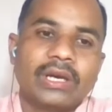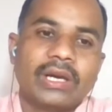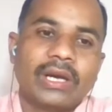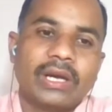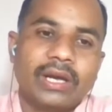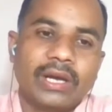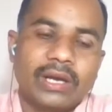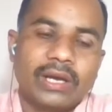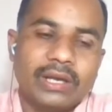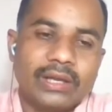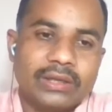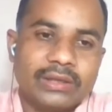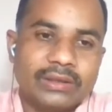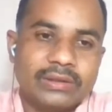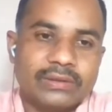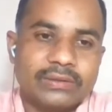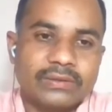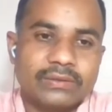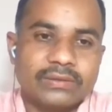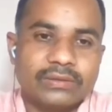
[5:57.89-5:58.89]

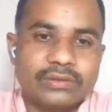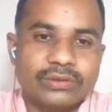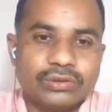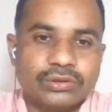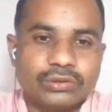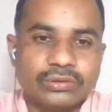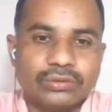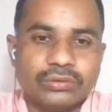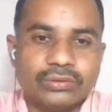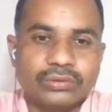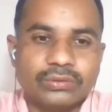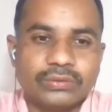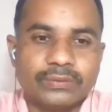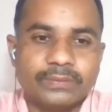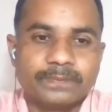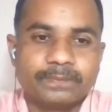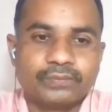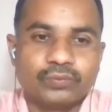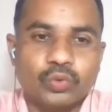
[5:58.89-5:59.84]
and so